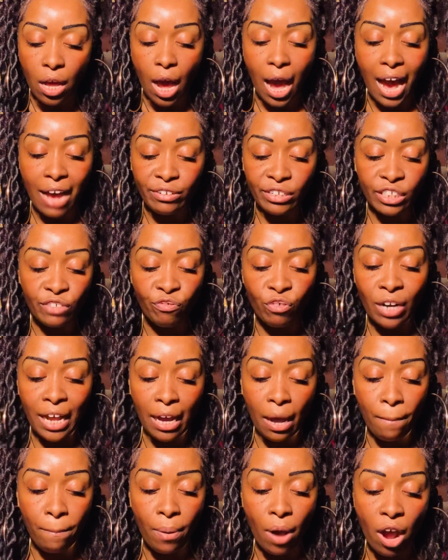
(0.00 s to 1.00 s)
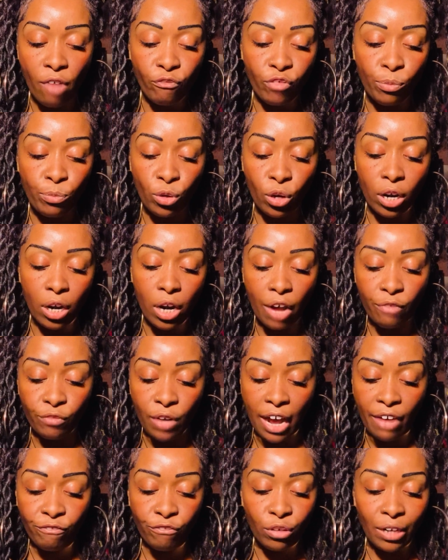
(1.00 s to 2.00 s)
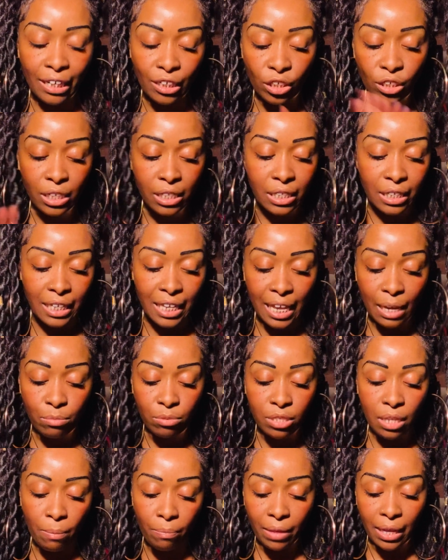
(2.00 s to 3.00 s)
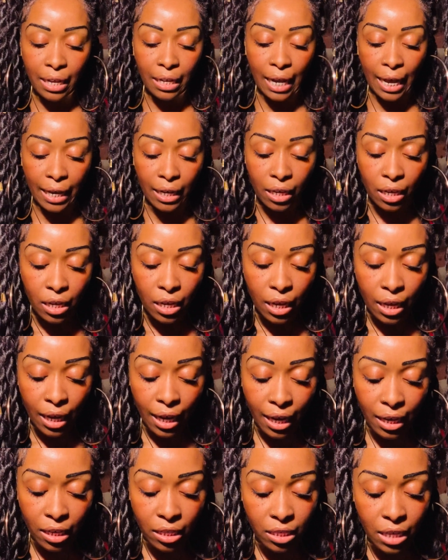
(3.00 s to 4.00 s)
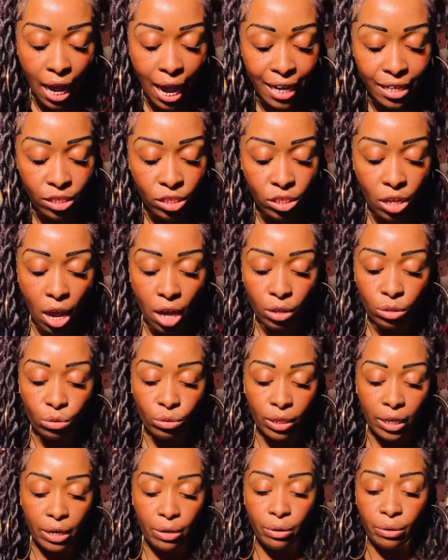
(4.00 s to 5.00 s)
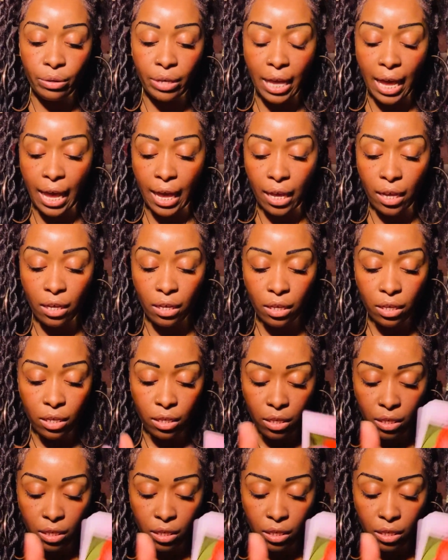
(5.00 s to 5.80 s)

I just feel like apart from your lover, I feel like you need to keep something like in a tight circle here, okay?